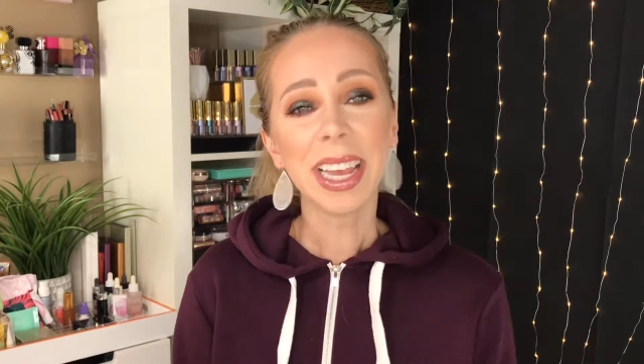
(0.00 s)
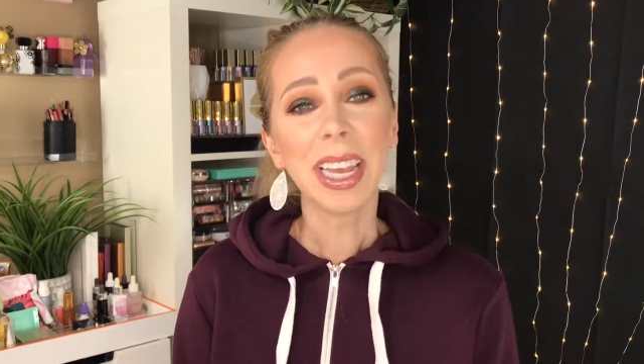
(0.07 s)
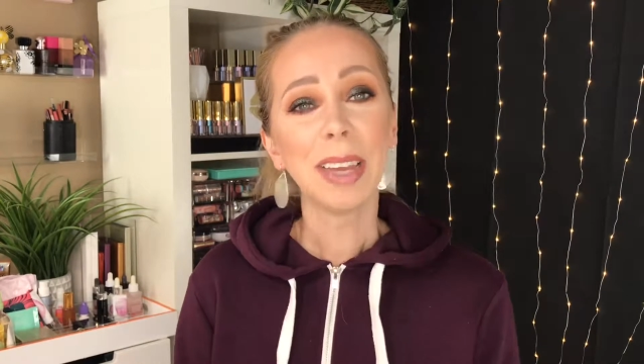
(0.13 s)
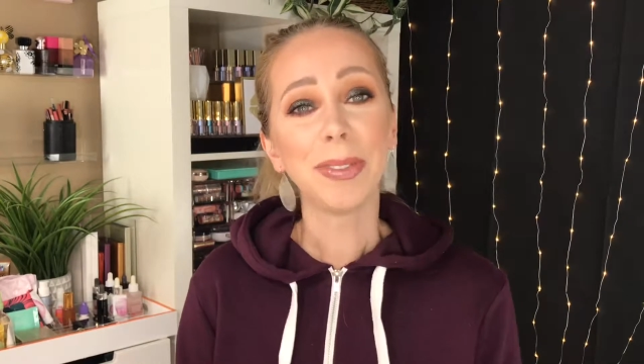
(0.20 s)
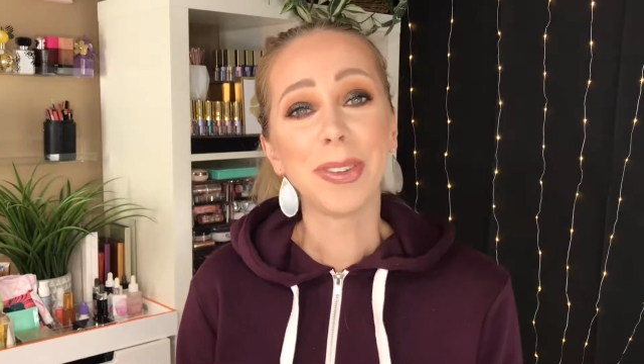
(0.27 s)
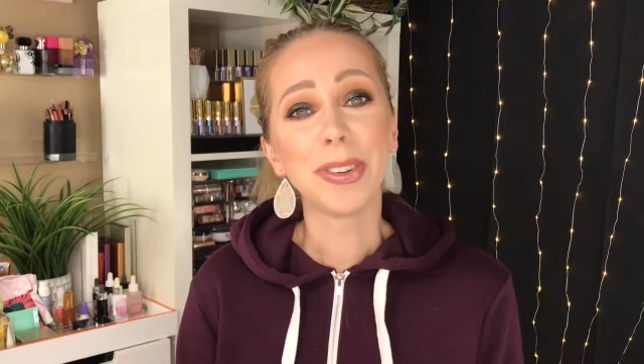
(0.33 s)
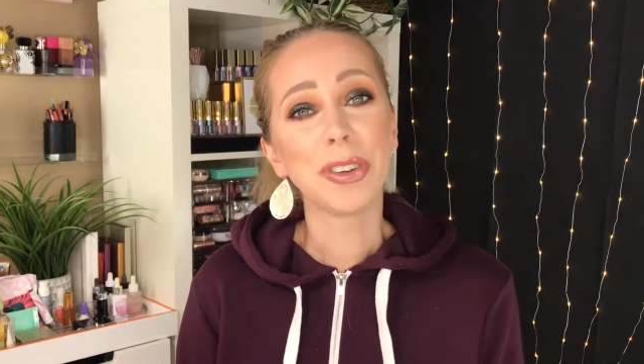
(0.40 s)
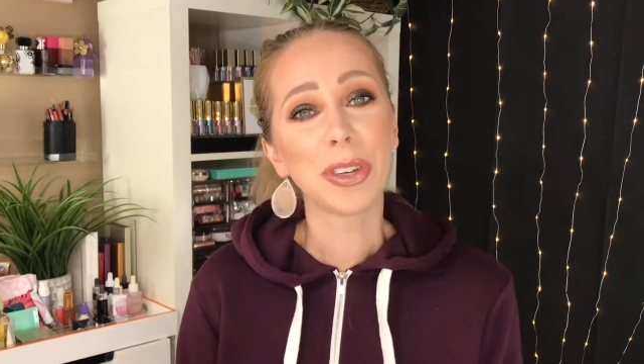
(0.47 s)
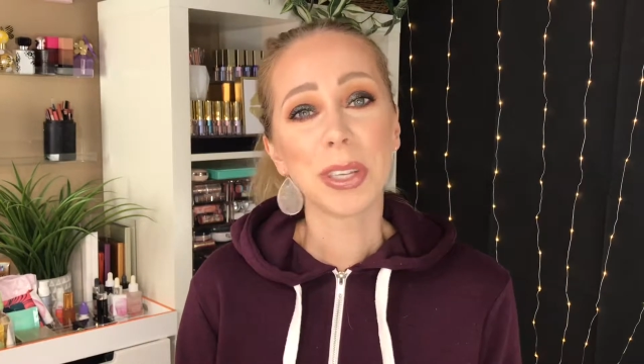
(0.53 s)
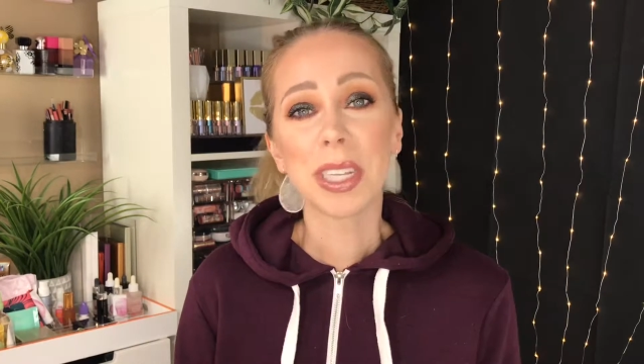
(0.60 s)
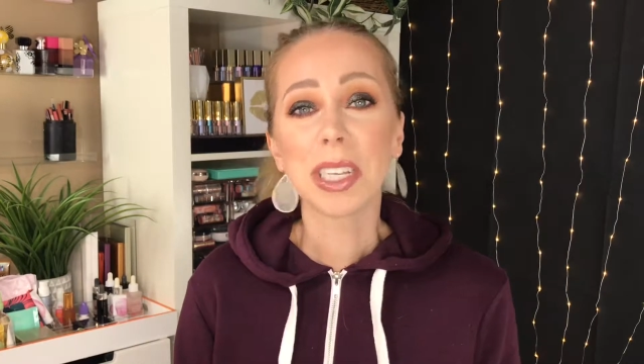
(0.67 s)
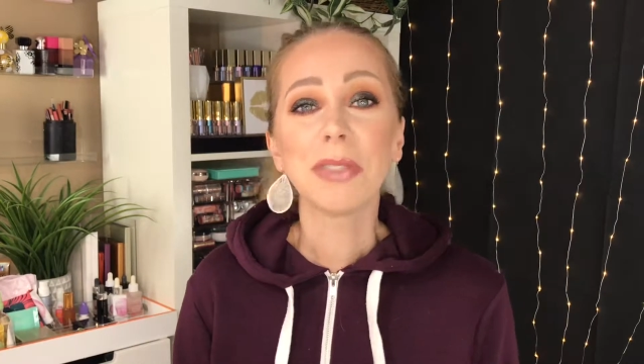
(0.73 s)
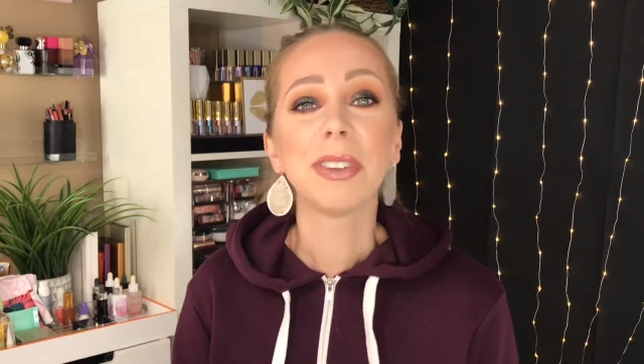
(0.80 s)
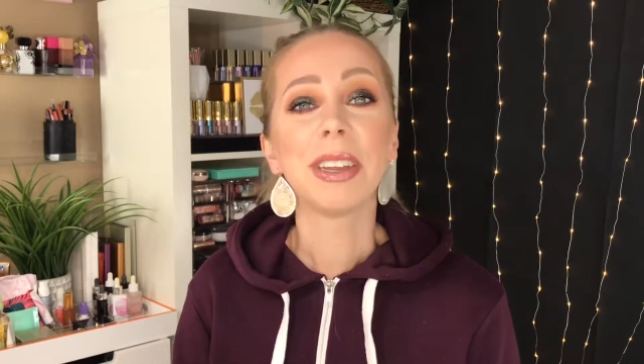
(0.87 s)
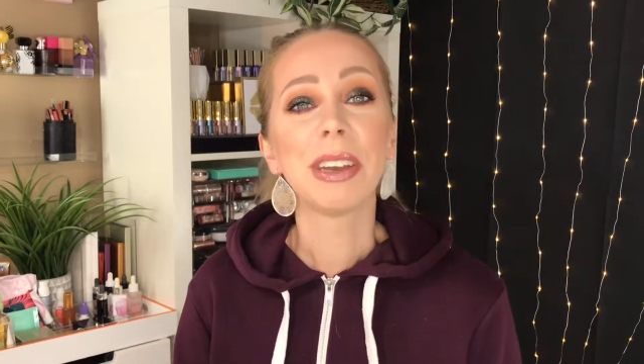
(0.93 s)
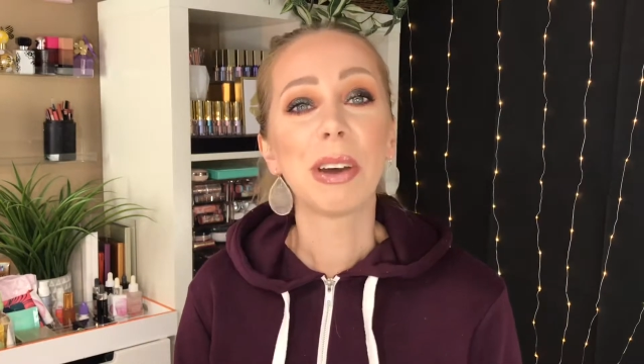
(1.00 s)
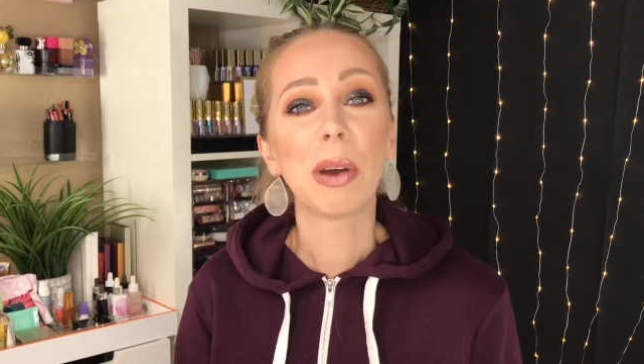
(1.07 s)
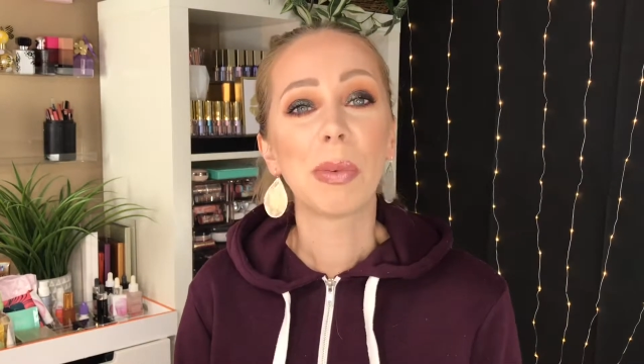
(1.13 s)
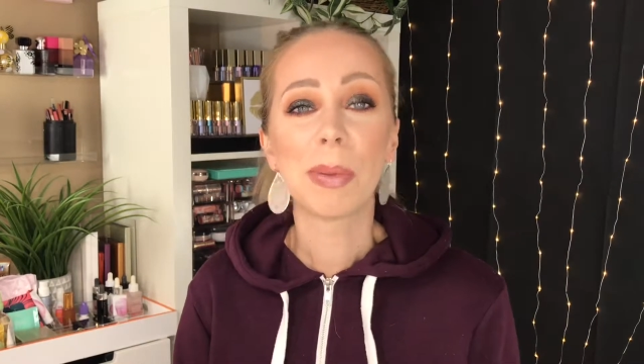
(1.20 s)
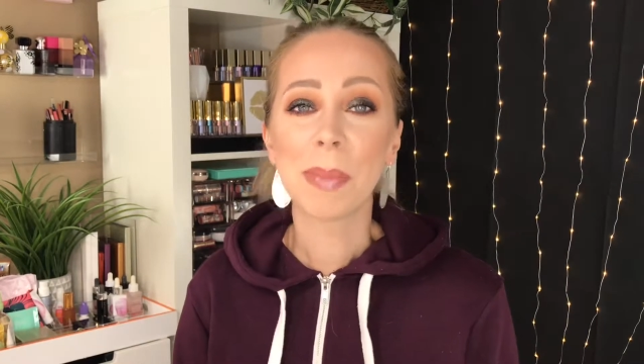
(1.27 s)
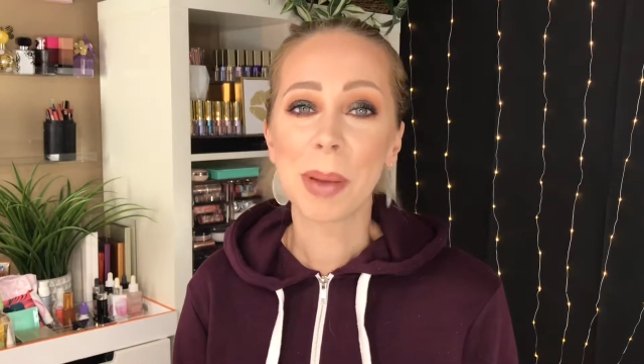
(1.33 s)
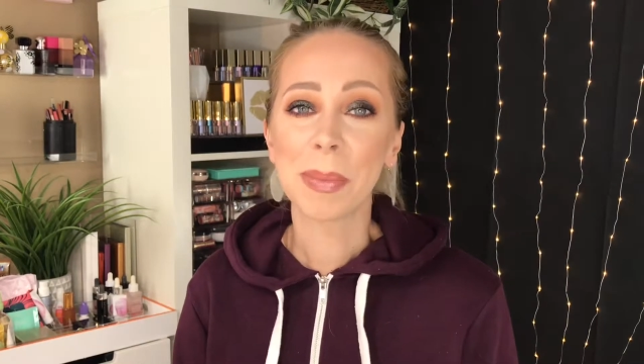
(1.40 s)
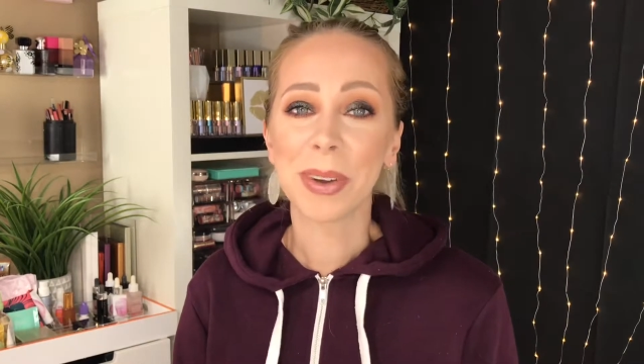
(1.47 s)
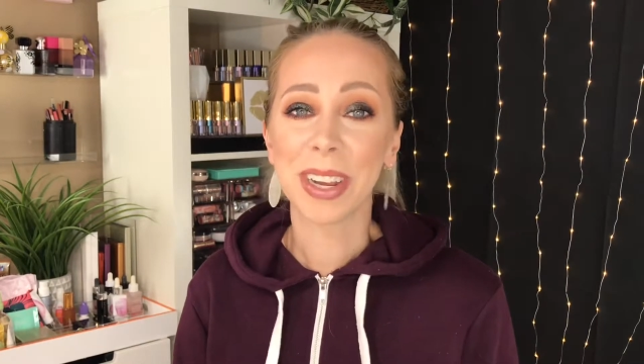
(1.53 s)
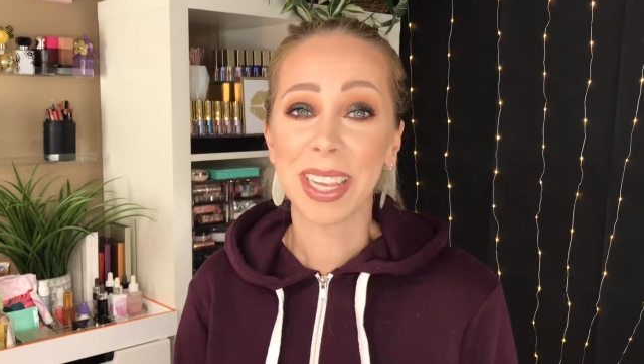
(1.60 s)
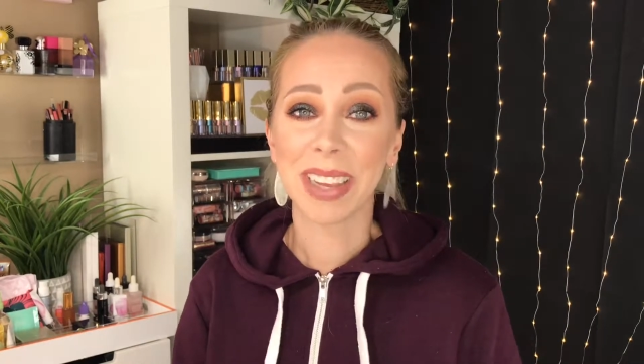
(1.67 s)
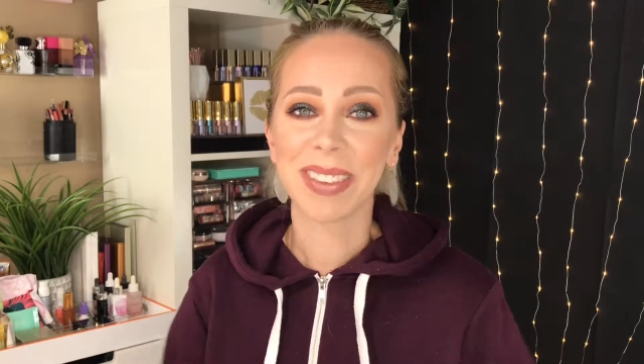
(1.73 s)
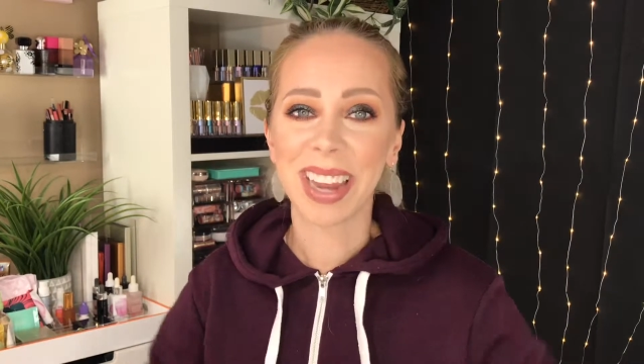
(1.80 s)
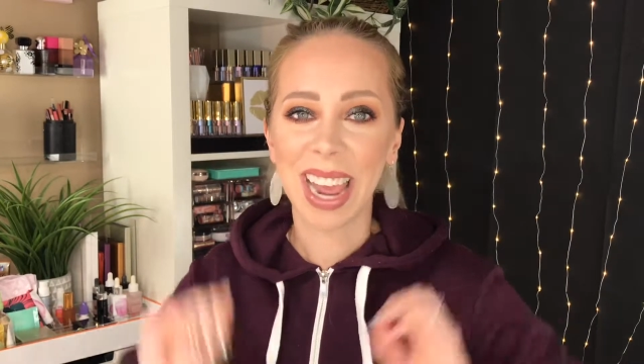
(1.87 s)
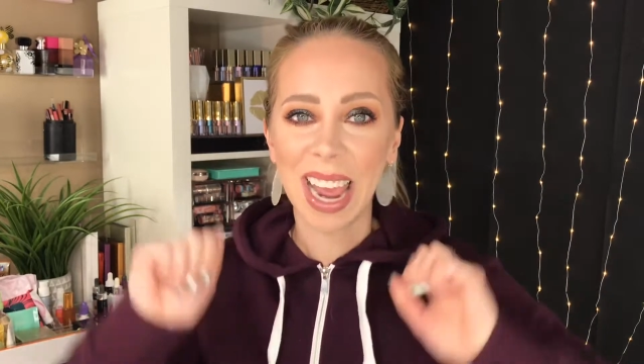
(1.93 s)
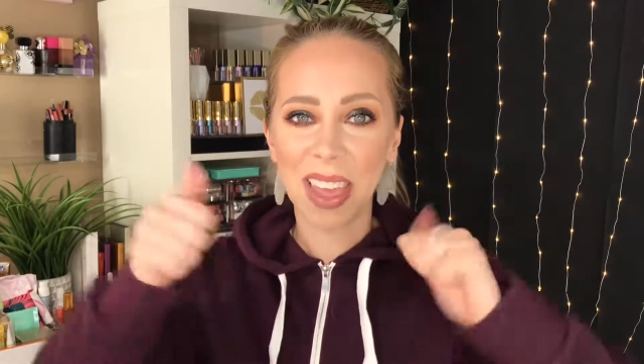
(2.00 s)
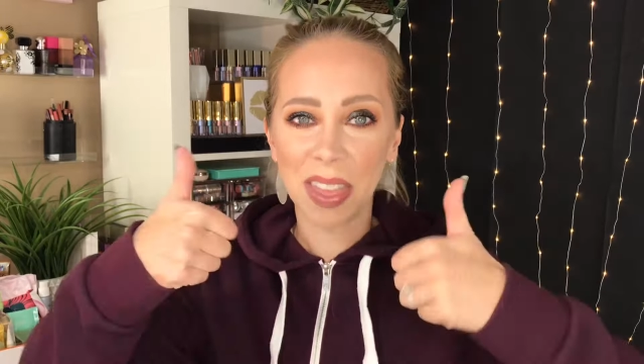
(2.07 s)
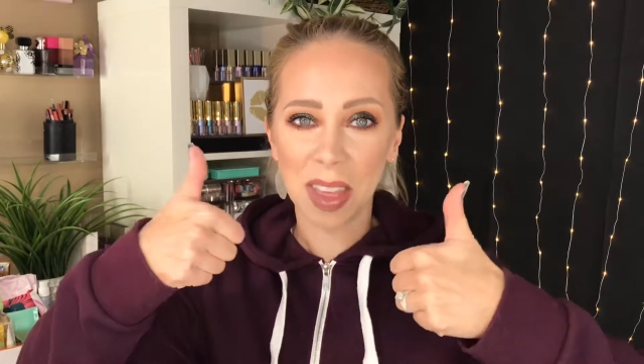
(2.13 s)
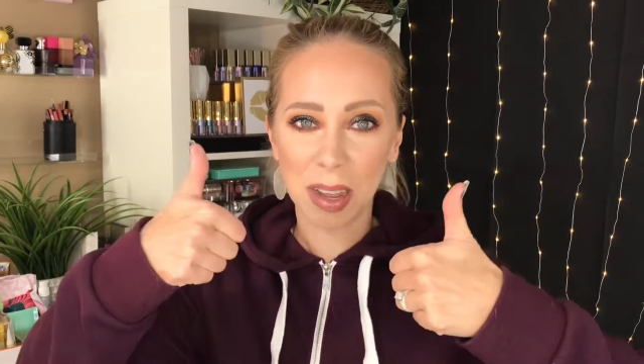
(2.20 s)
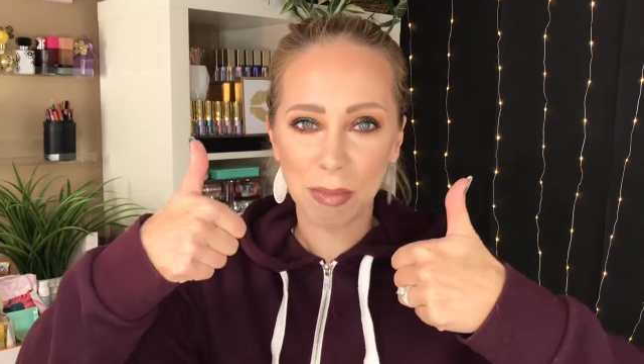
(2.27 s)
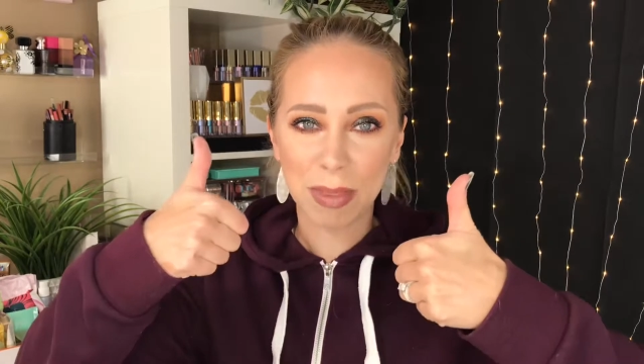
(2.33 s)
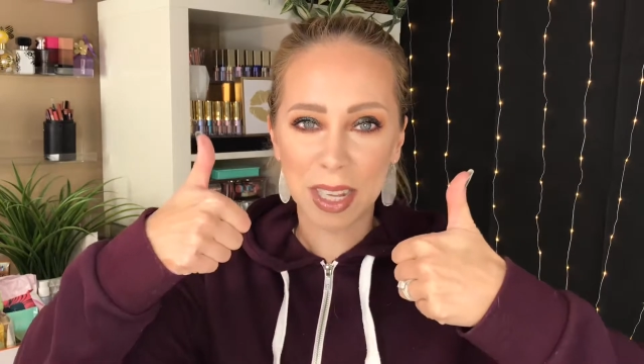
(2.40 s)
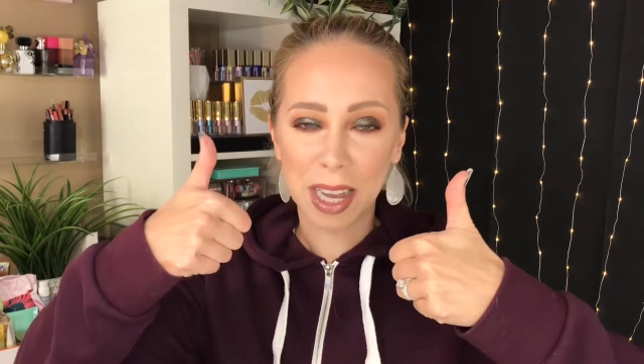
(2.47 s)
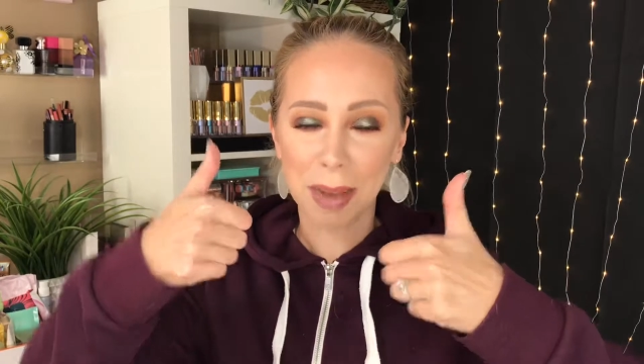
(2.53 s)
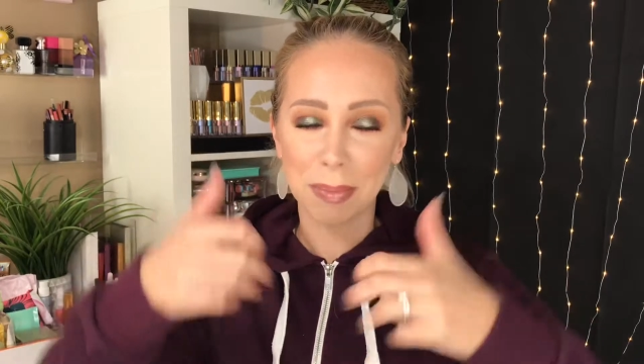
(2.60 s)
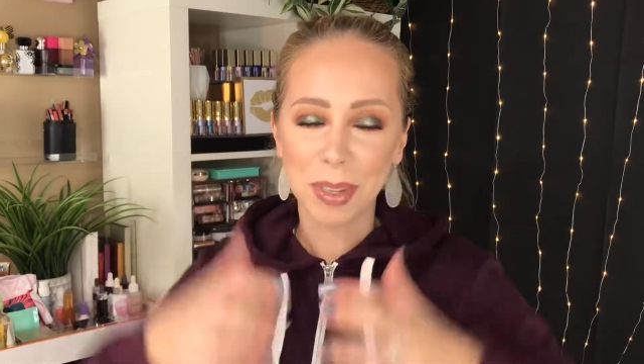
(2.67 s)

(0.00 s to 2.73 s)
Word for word: If you enjoyed this video, remember to give it a thumbs up,